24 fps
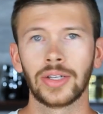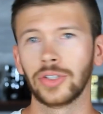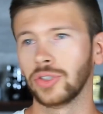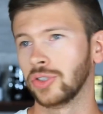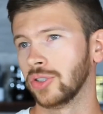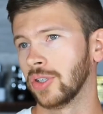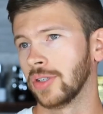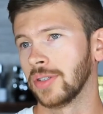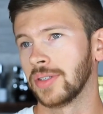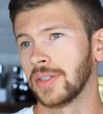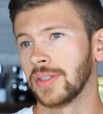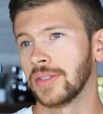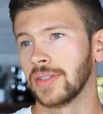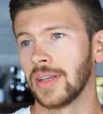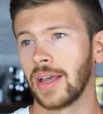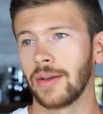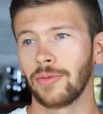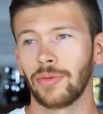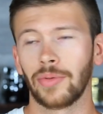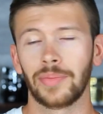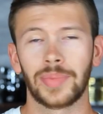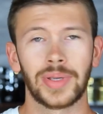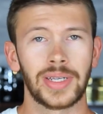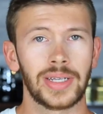just as I
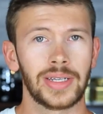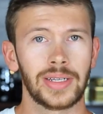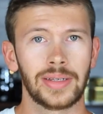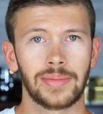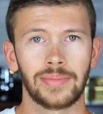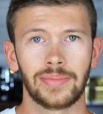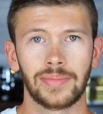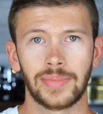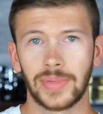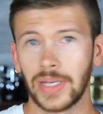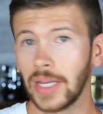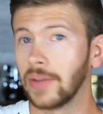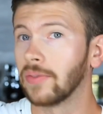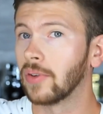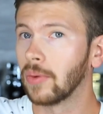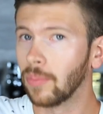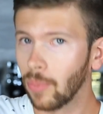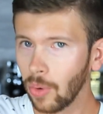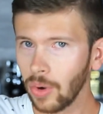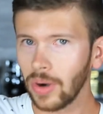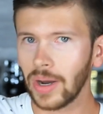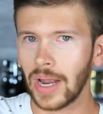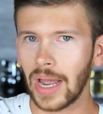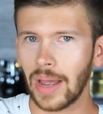would be even
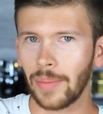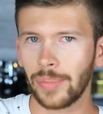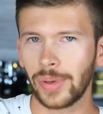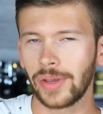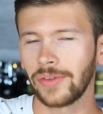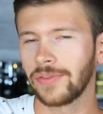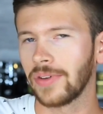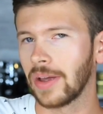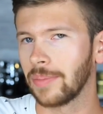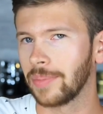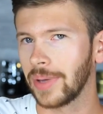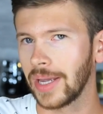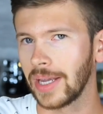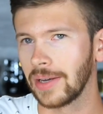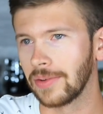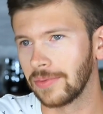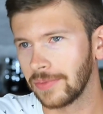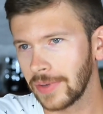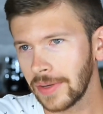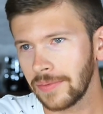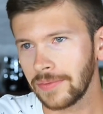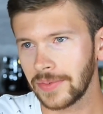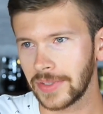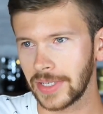more happy if I paid
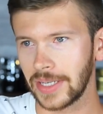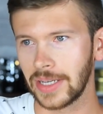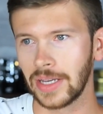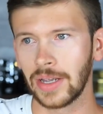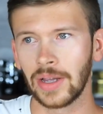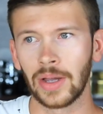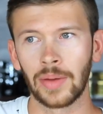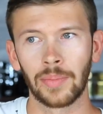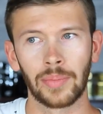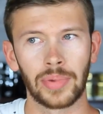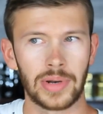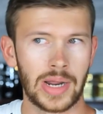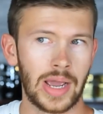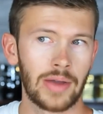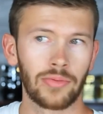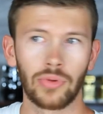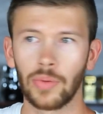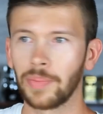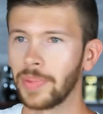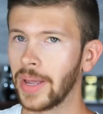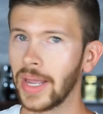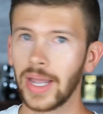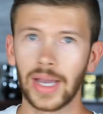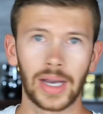fifty, but I
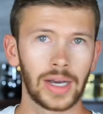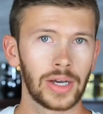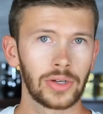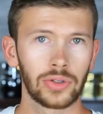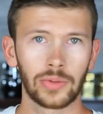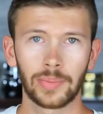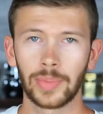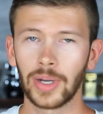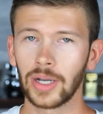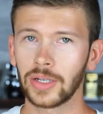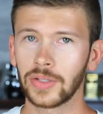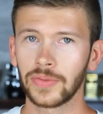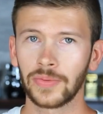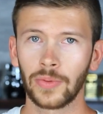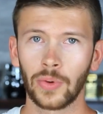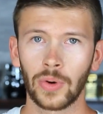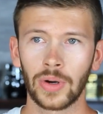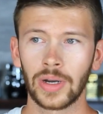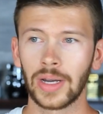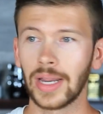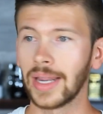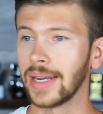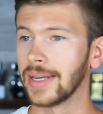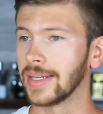would pay a hundred bucks
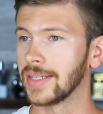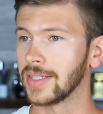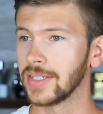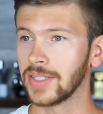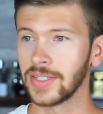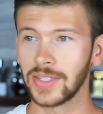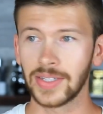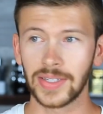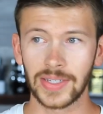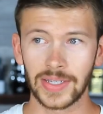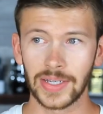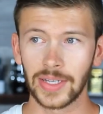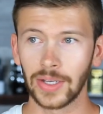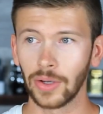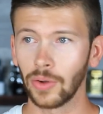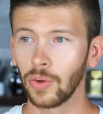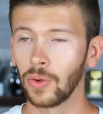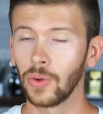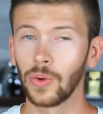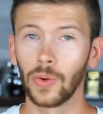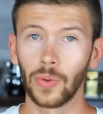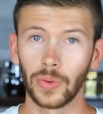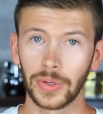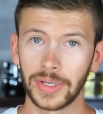for it and it's
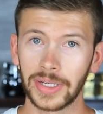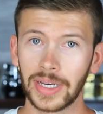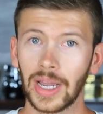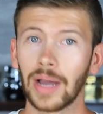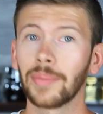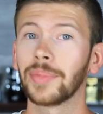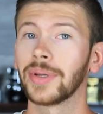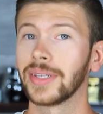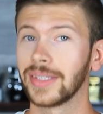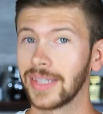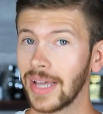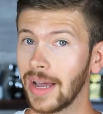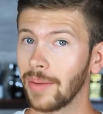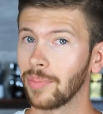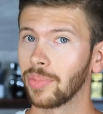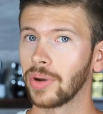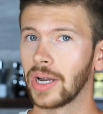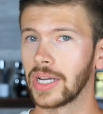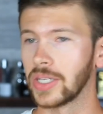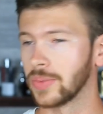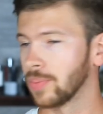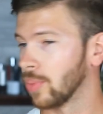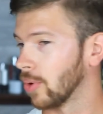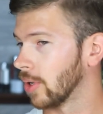still holding up at that
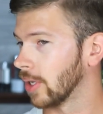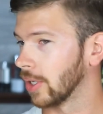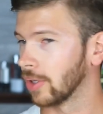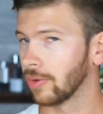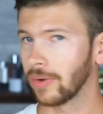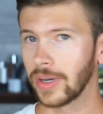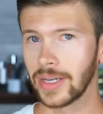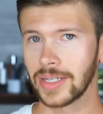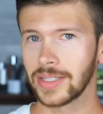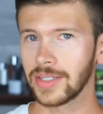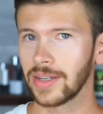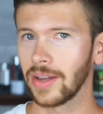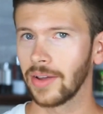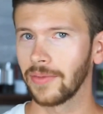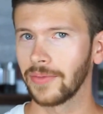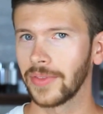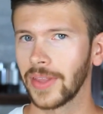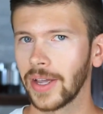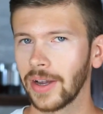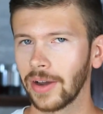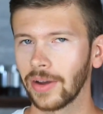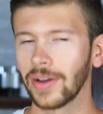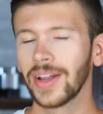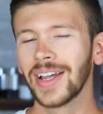price point. Great stuff
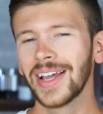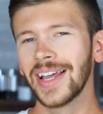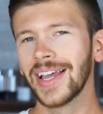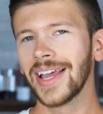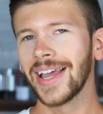there.